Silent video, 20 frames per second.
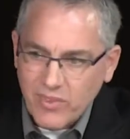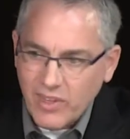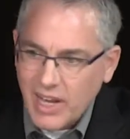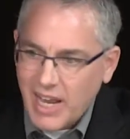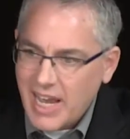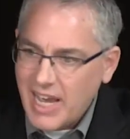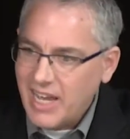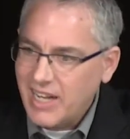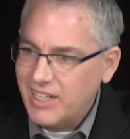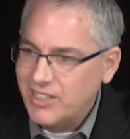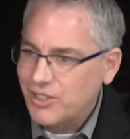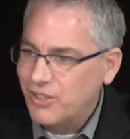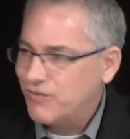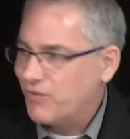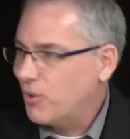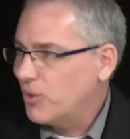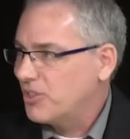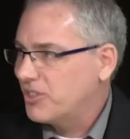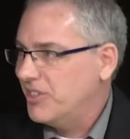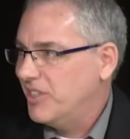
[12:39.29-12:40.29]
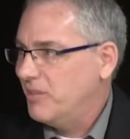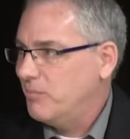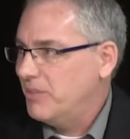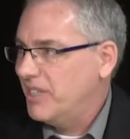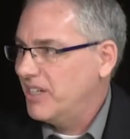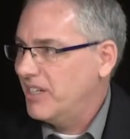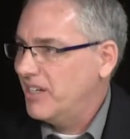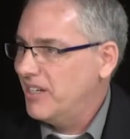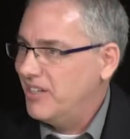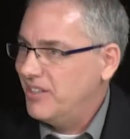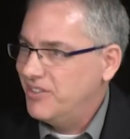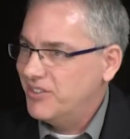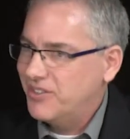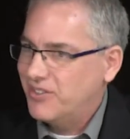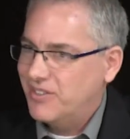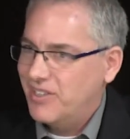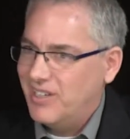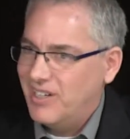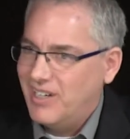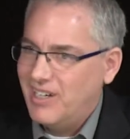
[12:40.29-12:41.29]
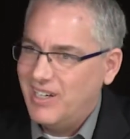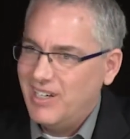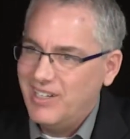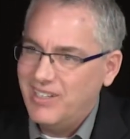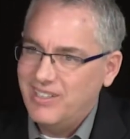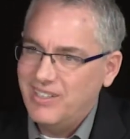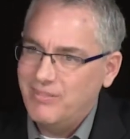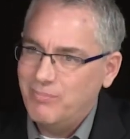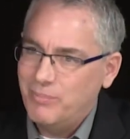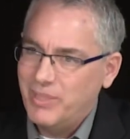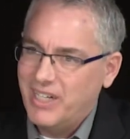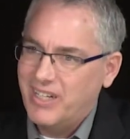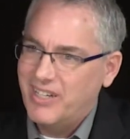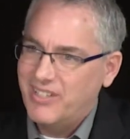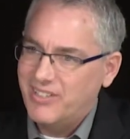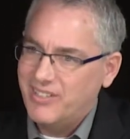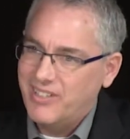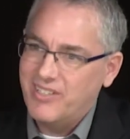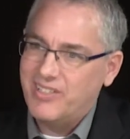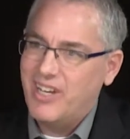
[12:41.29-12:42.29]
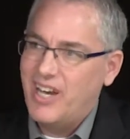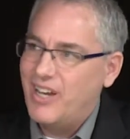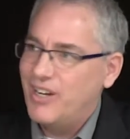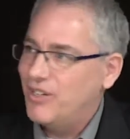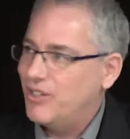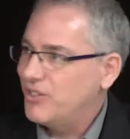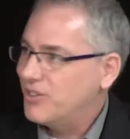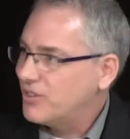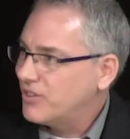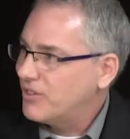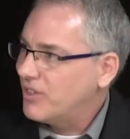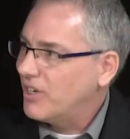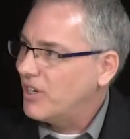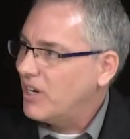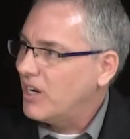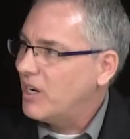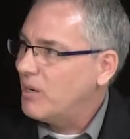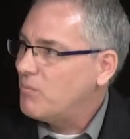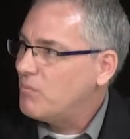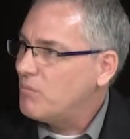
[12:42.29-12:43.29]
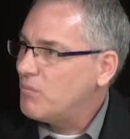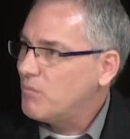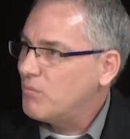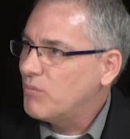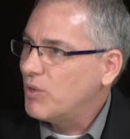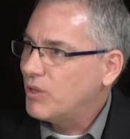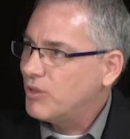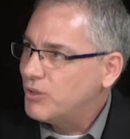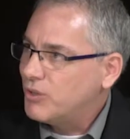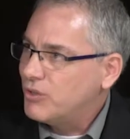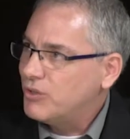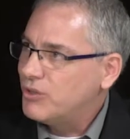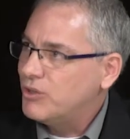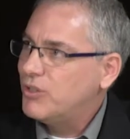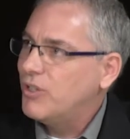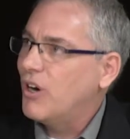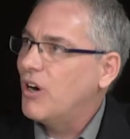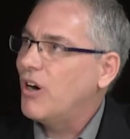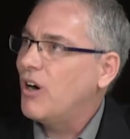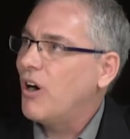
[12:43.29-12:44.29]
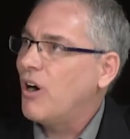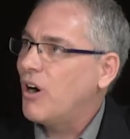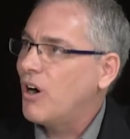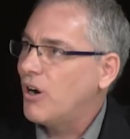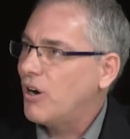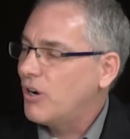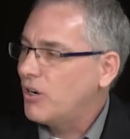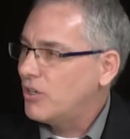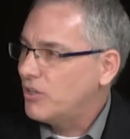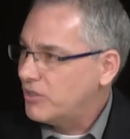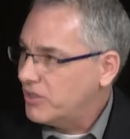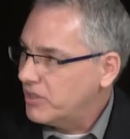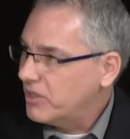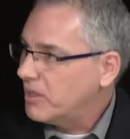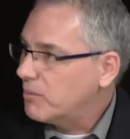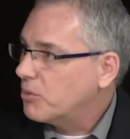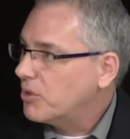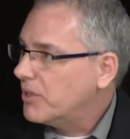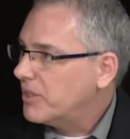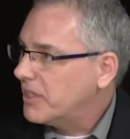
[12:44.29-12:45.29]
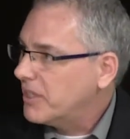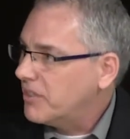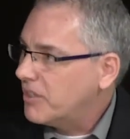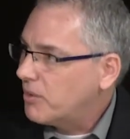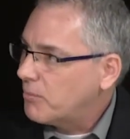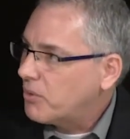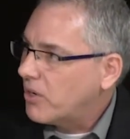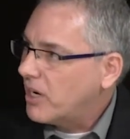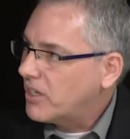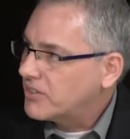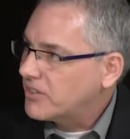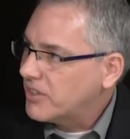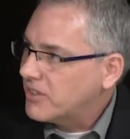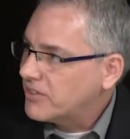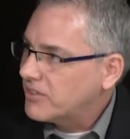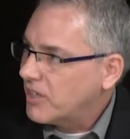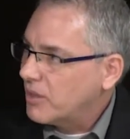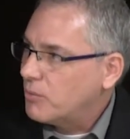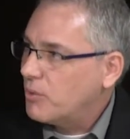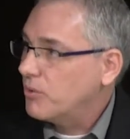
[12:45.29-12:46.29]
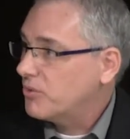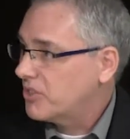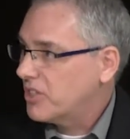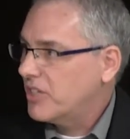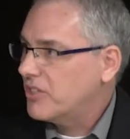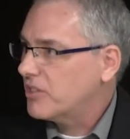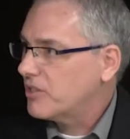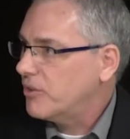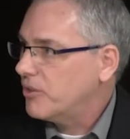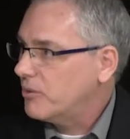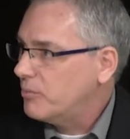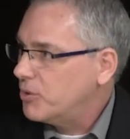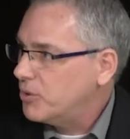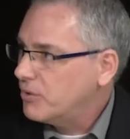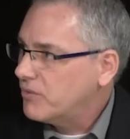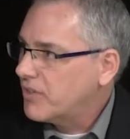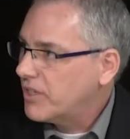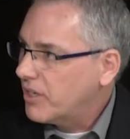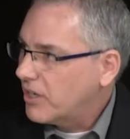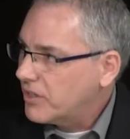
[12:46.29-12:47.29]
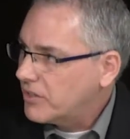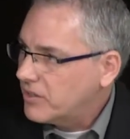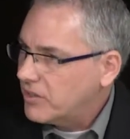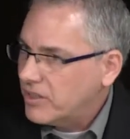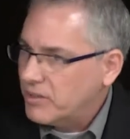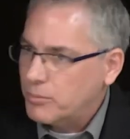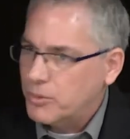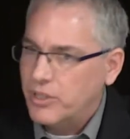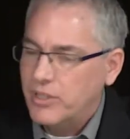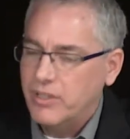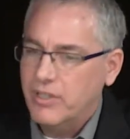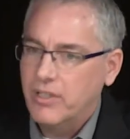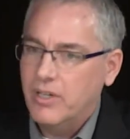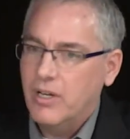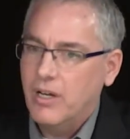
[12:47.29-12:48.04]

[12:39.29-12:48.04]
And it's unfortunate because designers are deliberate in their process. I won't say slow to move, they are deliberate.